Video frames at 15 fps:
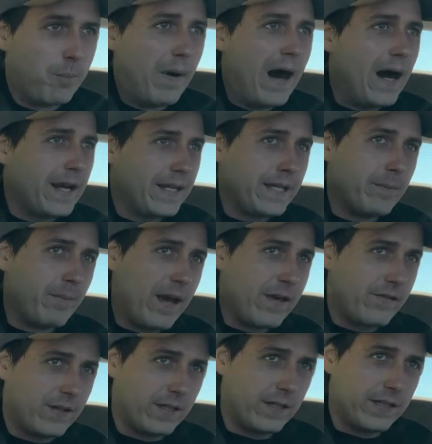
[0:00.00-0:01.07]
body
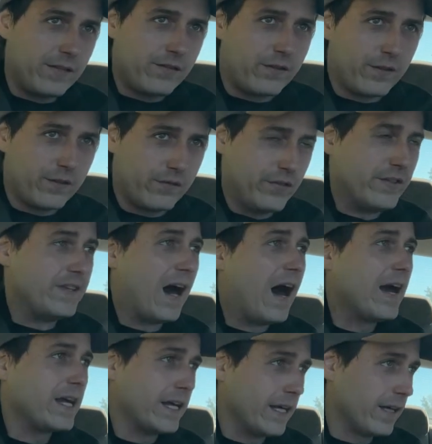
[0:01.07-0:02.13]
basically starts
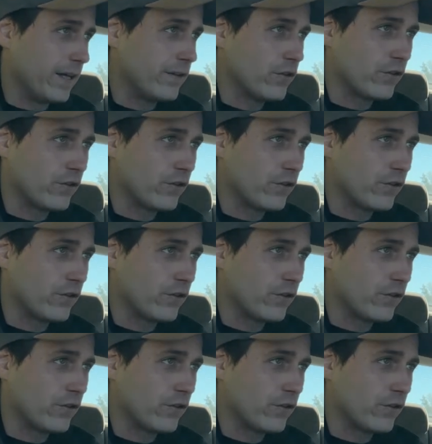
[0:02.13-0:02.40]
dying.